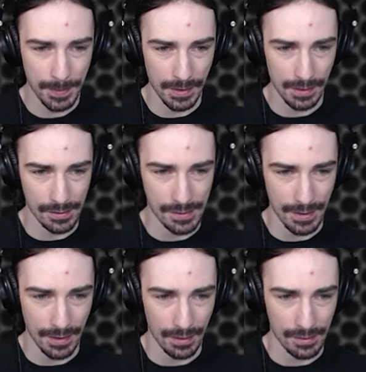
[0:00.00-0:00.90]
piece
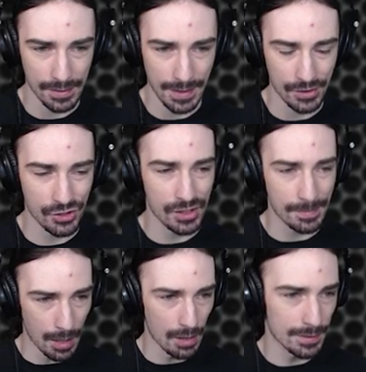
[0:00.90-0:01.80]
is a
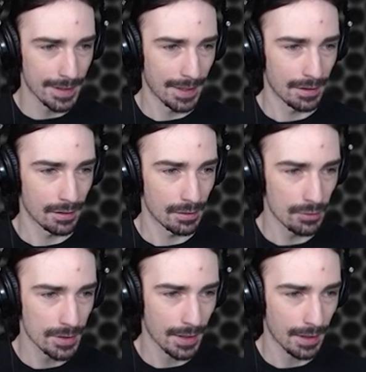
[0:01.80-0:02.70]
small cannon.
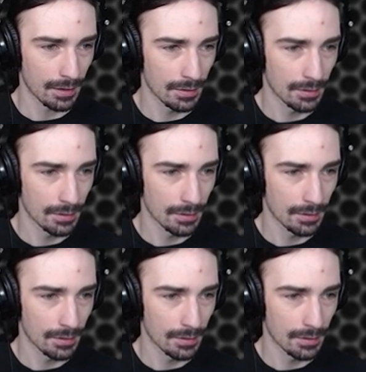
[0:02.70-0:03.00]
Okay.